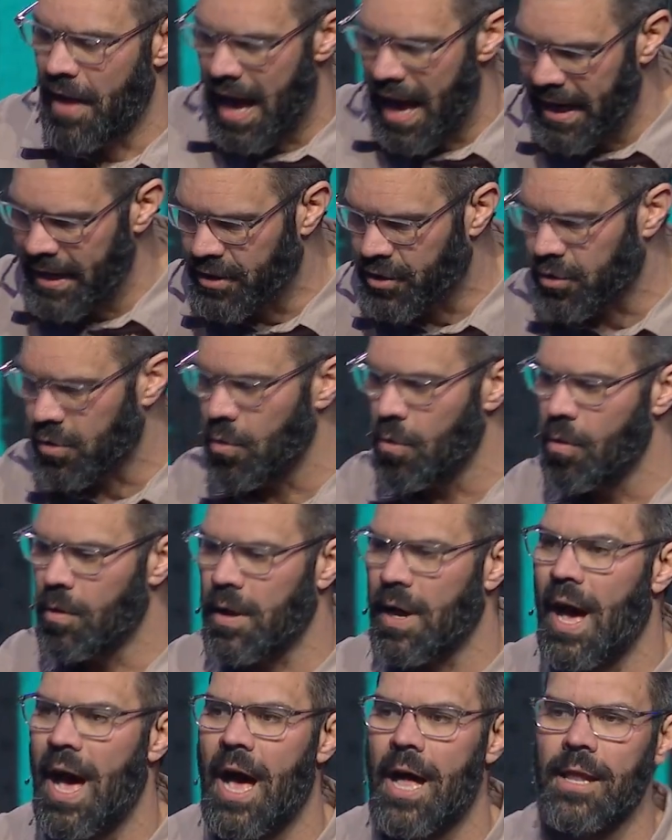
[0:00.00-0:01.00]
high school,
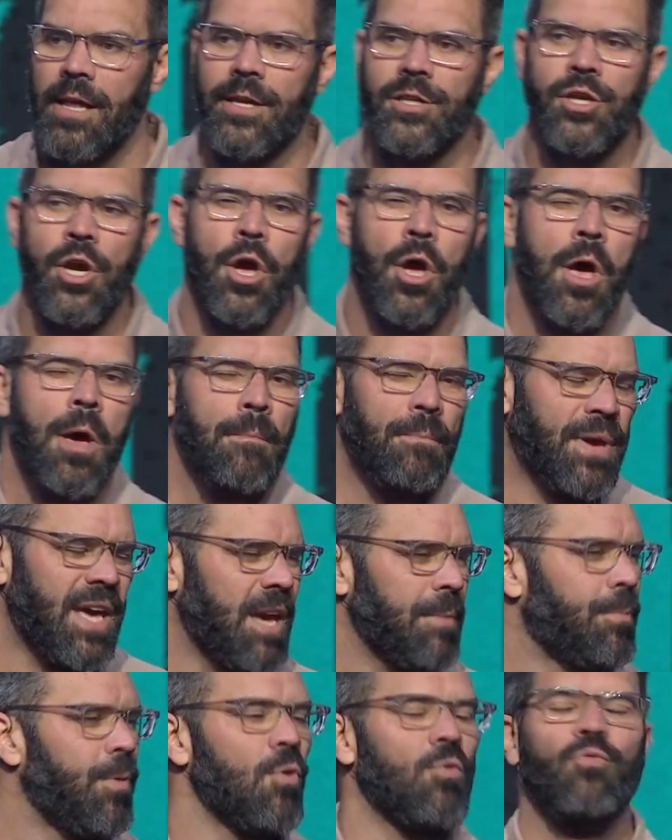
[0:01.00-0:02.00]
college,
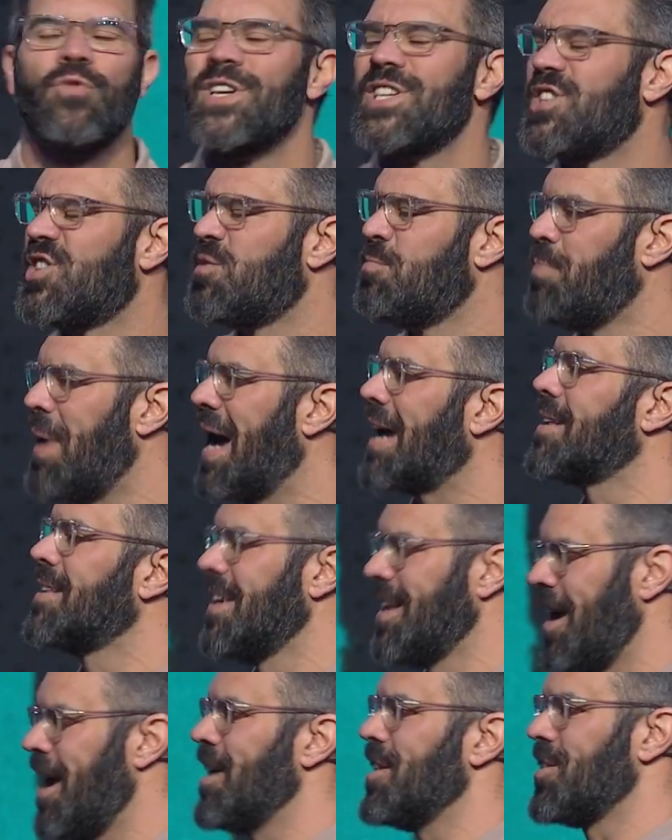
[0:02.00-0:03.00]
people
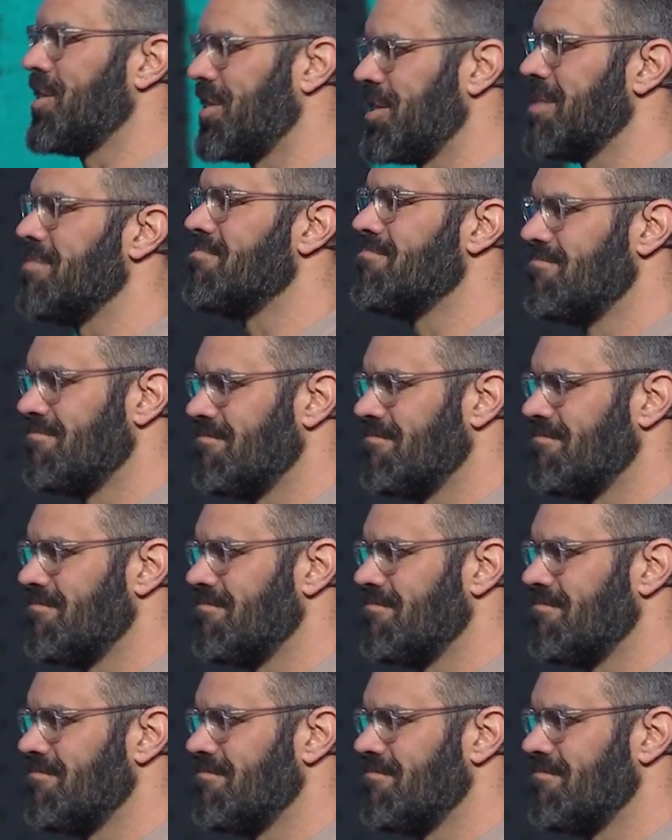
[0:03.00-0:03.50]
respected us.